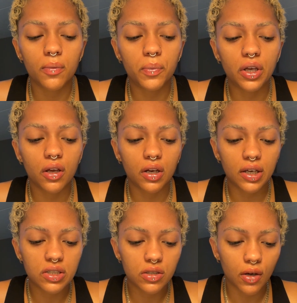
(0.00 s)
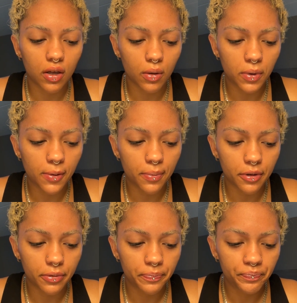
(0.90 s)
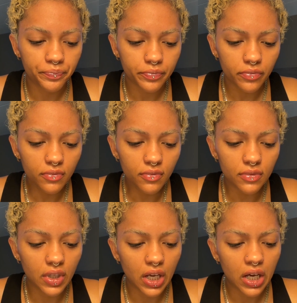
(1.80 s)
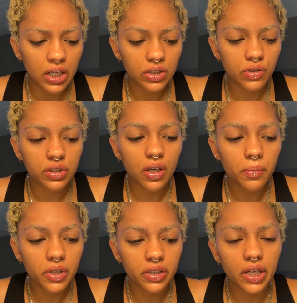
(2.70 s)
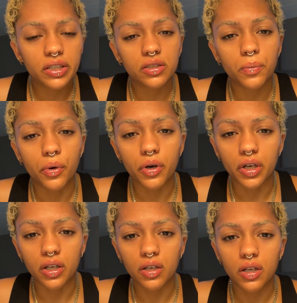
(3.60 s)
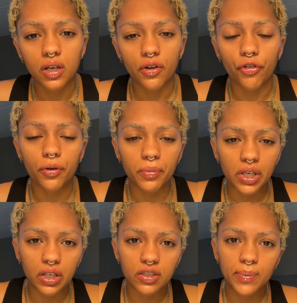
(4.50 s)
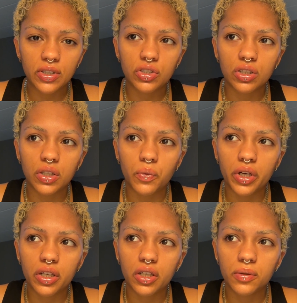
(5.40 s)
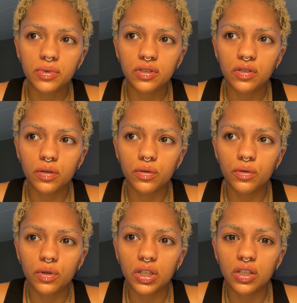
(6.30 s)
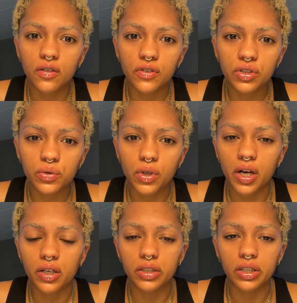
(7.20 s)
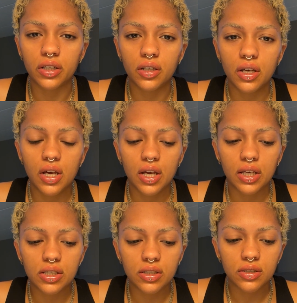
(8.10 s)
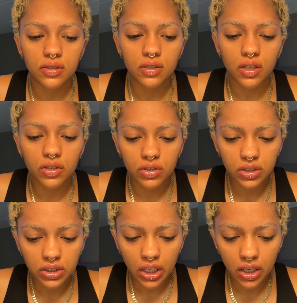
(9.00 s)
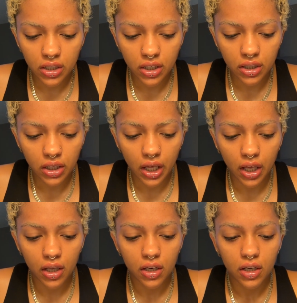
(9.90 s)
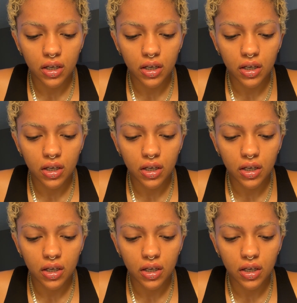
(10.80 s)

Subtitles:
and being nice to other people. So something that is important for me, especially when it comes to individuality, is understanding that